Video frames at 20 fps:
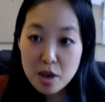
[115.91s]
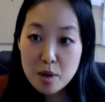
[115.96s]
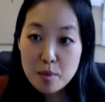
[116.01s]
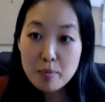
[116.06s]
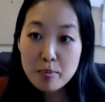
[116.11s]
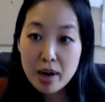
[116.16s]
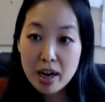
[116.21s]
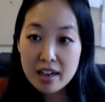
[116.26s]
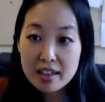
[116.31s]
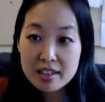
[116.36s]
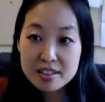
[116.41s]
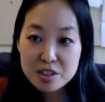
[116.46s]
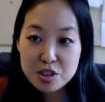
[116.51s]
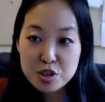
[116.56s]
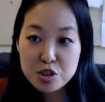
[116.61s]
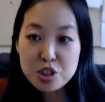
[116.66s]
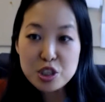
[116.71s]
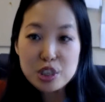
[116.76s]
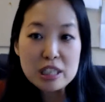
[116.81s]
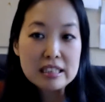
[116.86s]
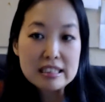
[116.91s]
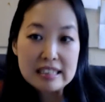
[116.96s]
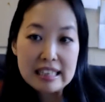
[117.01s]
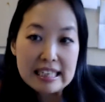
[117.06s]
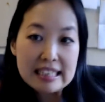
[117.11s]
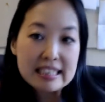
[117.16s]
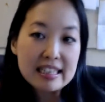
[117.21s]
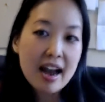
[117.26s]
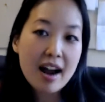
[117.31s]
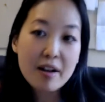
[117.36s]
But you shouldn't like
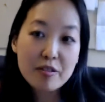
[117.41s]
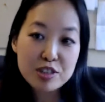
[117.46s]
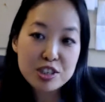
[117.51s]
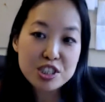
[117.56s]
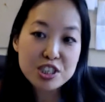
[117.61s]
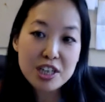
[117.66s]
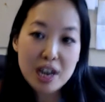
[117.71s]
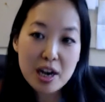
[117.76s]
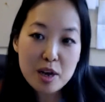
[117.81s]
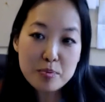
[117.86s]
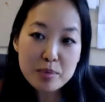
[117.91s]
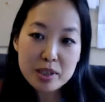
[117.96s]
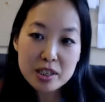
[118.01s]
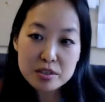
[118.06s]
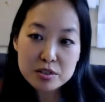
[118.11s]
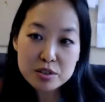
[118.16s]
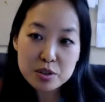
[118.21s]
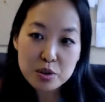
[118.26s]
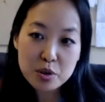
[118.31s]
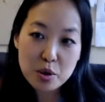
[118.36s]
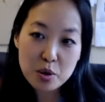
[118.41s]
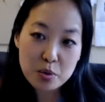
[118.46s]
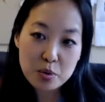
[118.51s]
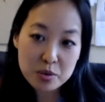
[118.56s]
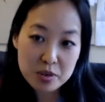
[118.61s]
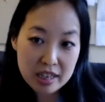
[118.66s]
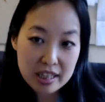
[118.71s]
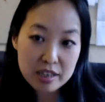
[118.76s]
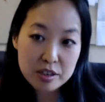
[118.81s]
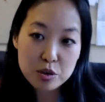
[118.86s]
not reach out because you don't
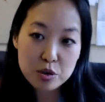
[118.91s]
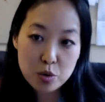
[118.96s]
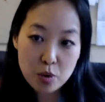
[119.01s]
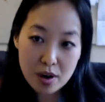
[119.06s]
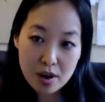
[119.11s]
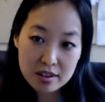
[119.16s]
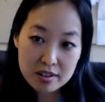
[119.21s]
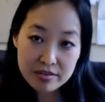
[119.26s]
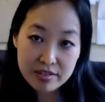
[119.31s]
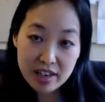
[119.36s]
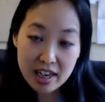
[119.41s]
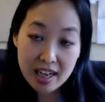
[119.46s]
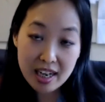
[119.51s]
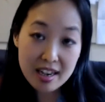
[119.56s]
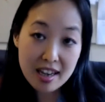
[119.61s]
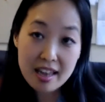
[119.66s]
think you qualify.